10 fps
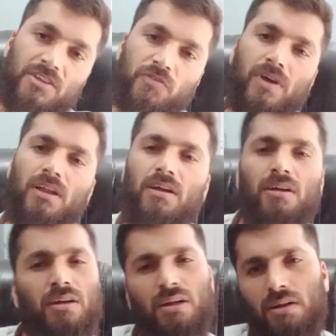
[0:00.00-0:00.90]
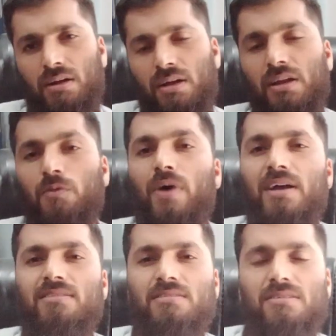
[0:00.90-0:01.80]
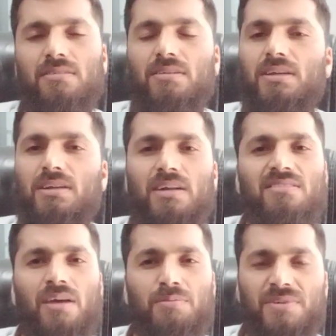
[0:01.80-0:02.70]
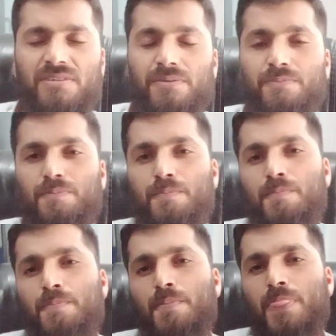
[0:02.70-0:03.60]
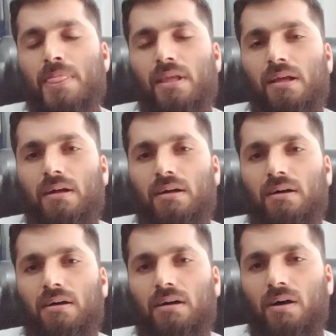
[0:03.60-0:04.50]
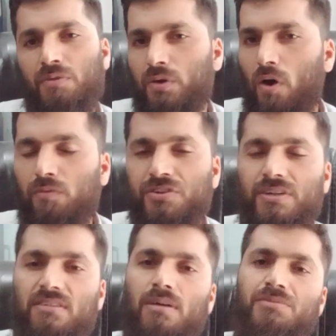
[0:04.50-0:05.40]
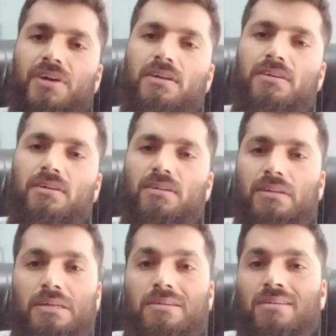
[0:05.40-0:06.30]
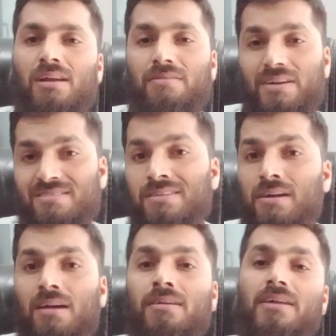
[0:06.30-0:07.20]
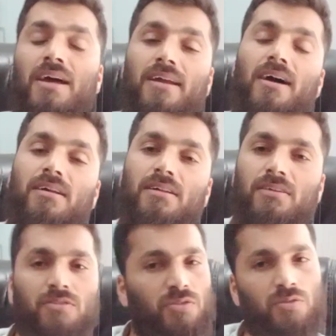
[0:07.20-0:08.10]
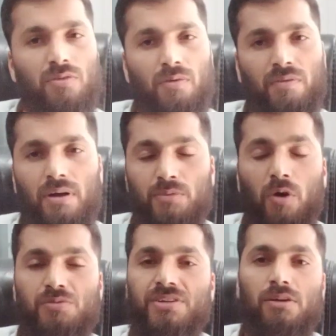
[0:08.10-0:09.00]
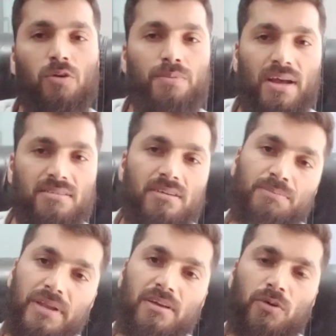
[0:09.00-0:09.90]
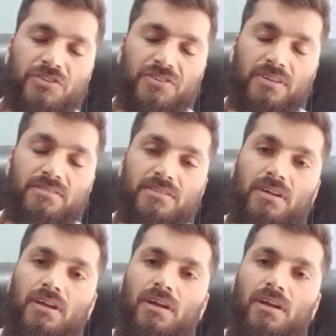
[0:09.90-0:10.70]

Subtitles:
as well, revise the concepts of your optional subject, their relevance in current era. So from the optional, you'll be asked many questions